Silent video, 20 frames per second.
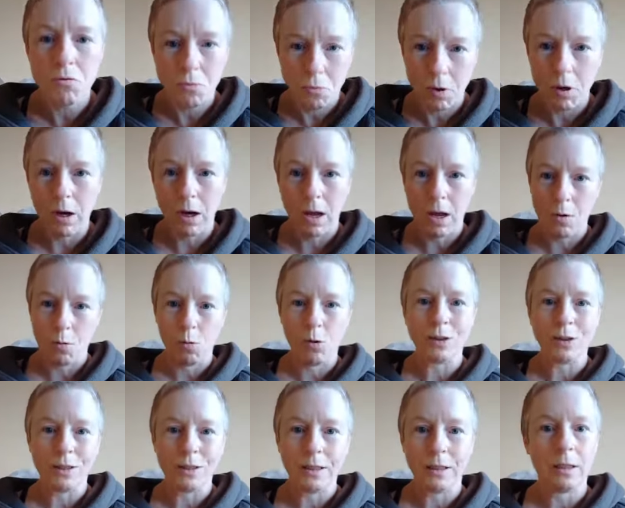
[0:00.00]
what I
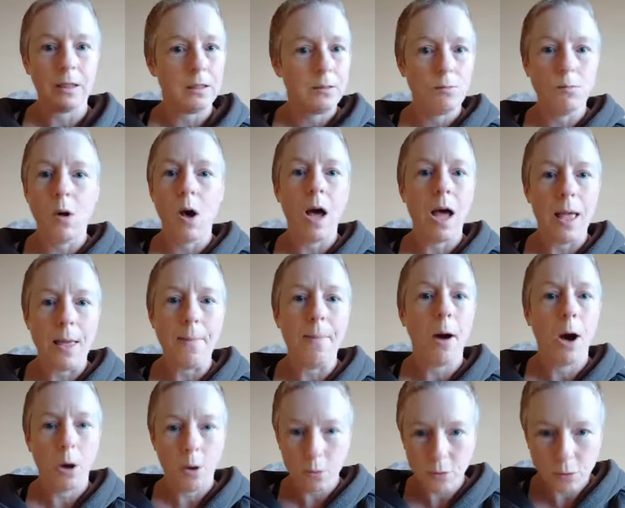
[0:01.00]
wanted in my
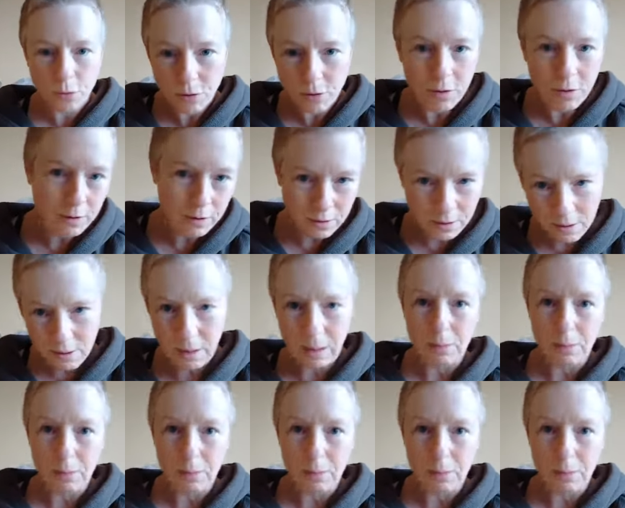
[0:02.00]
bones,